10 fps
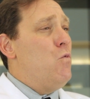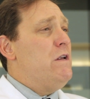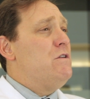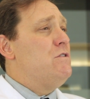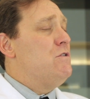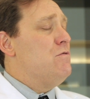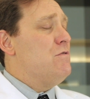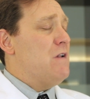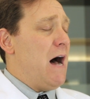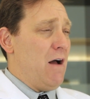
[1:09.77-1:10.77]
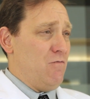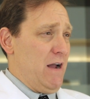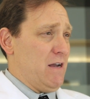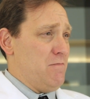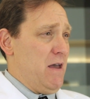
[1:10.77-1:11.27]
we do not
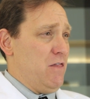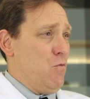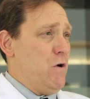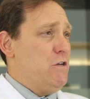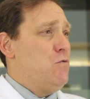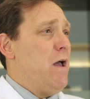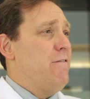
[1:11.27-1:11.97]
recommend that we do